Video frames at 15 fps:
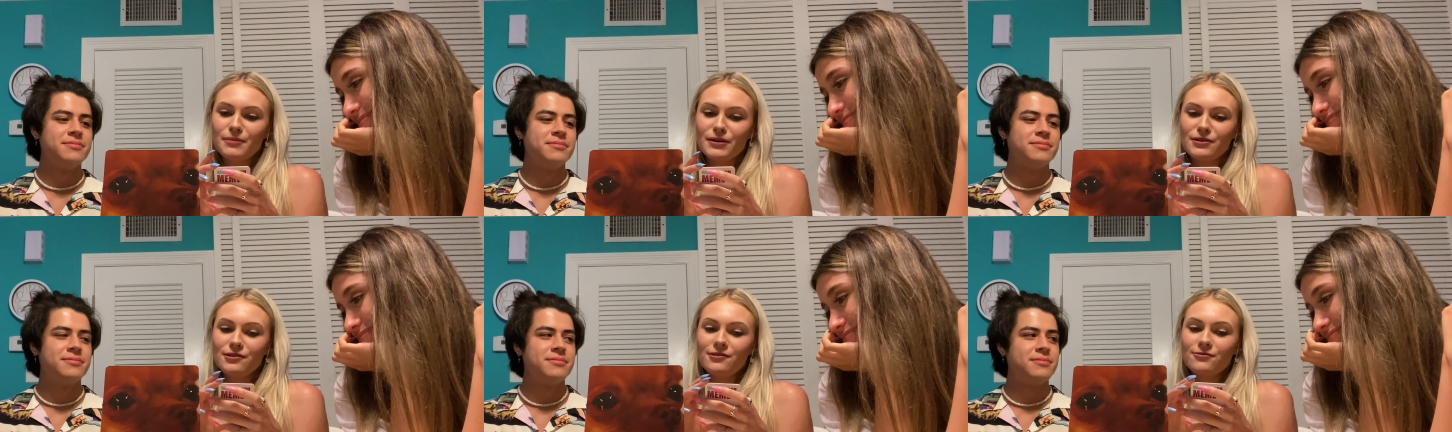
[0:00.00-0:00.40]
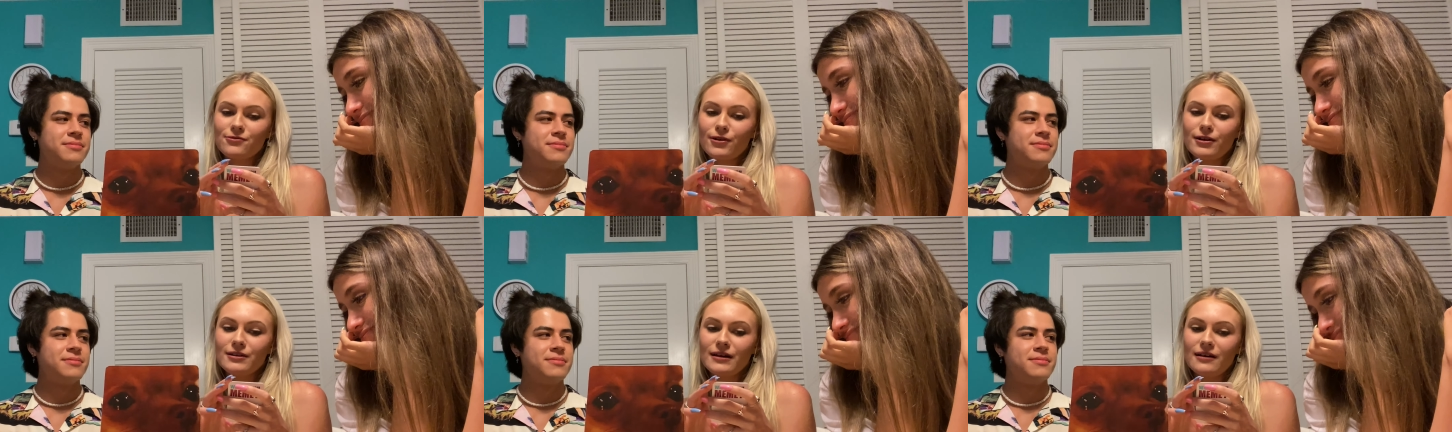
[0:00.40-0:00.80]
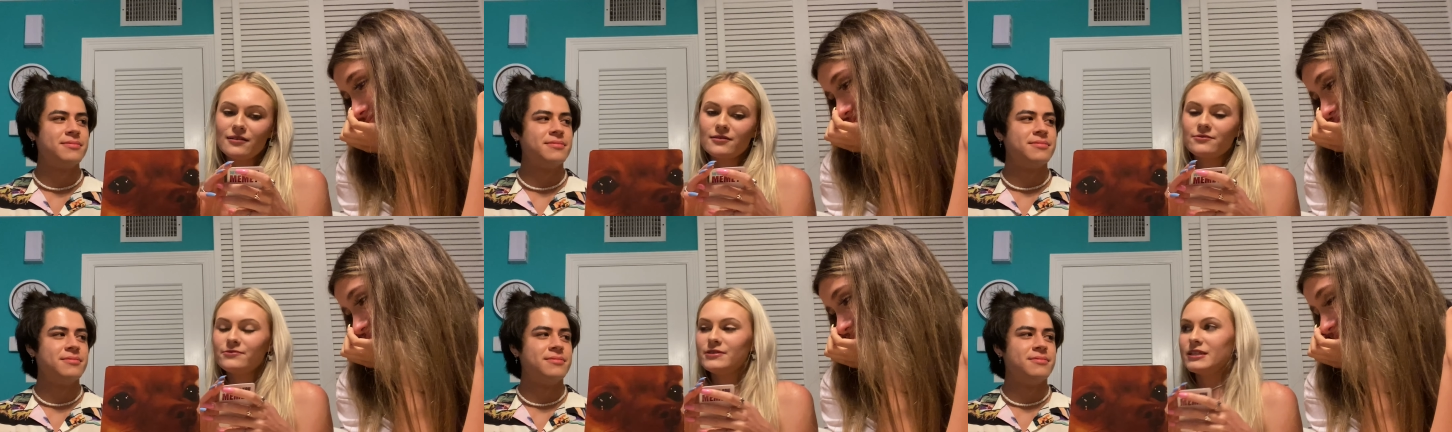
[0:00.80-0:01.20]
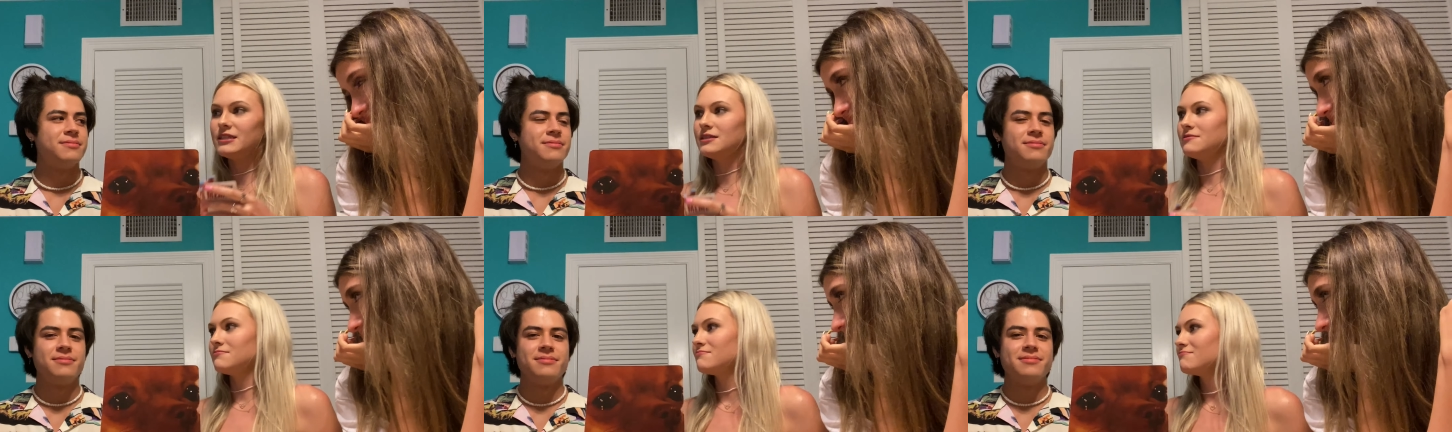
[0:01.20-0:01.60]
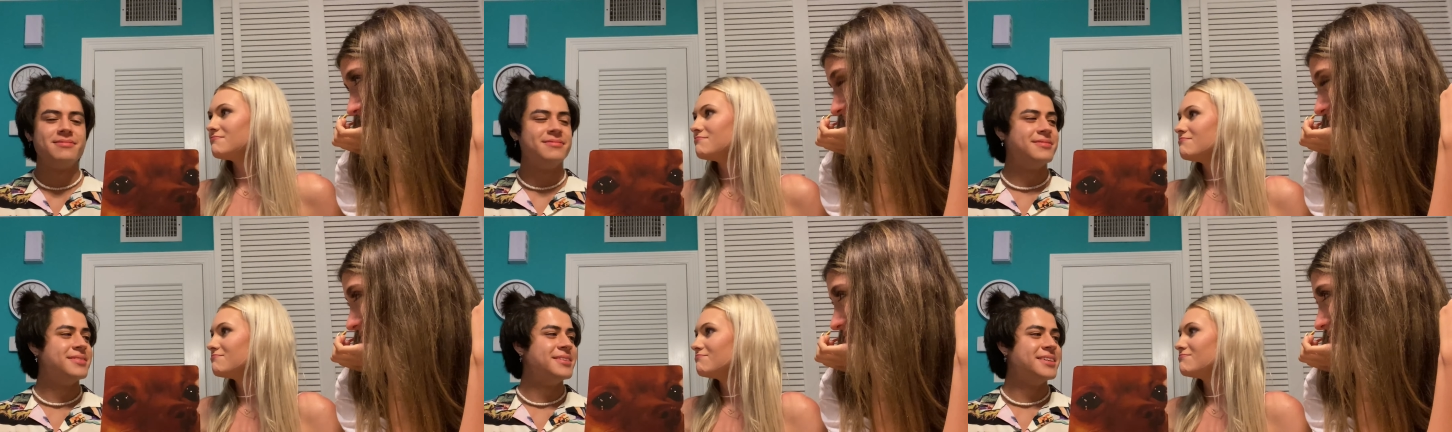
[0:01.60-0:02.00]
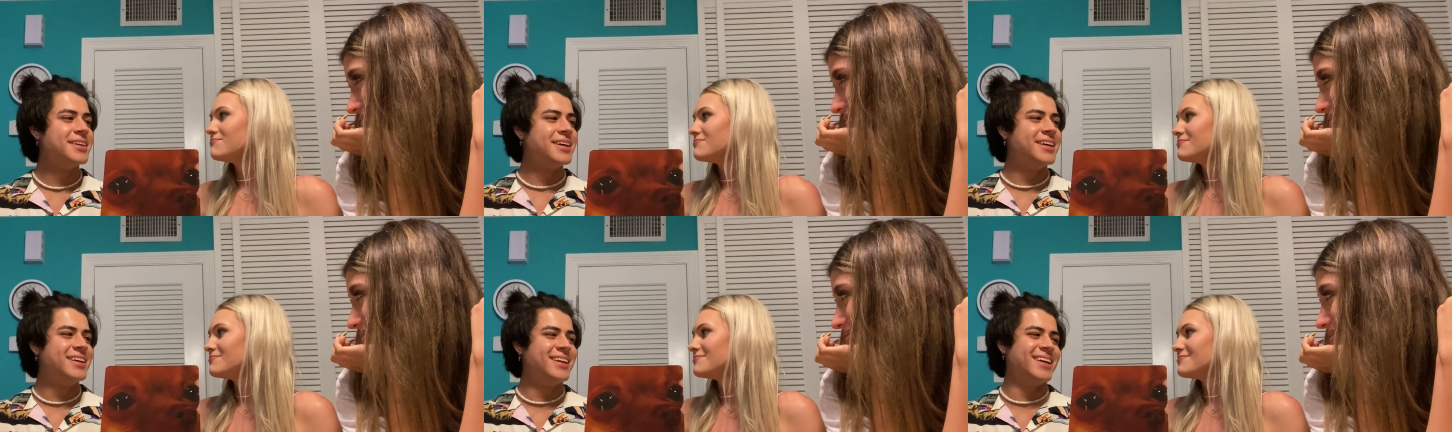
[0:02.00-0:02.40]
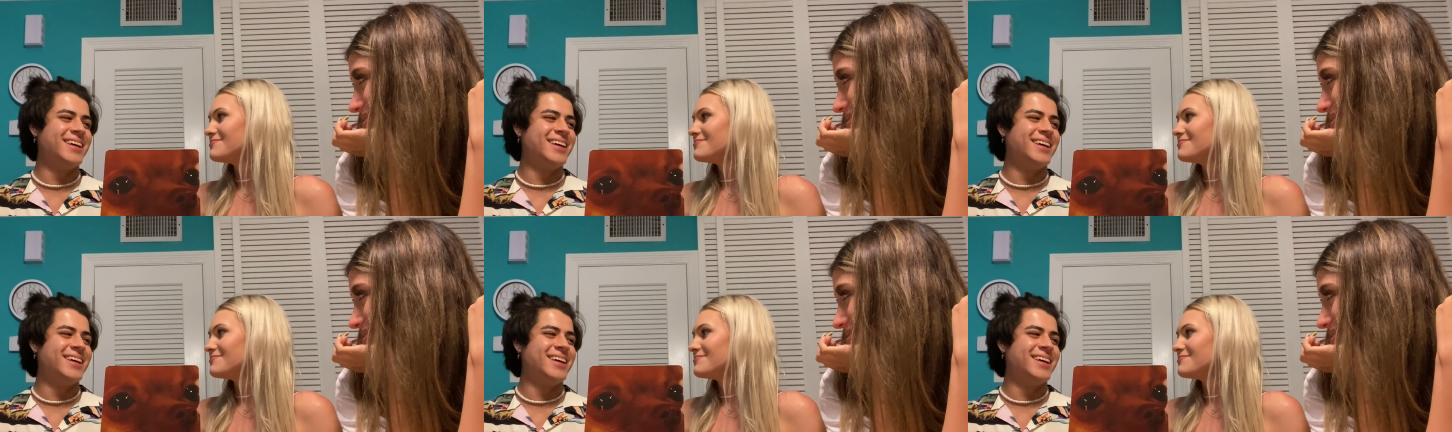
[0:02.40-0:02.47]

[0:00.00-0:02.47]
Speaker 1: but you've run out of B. I'm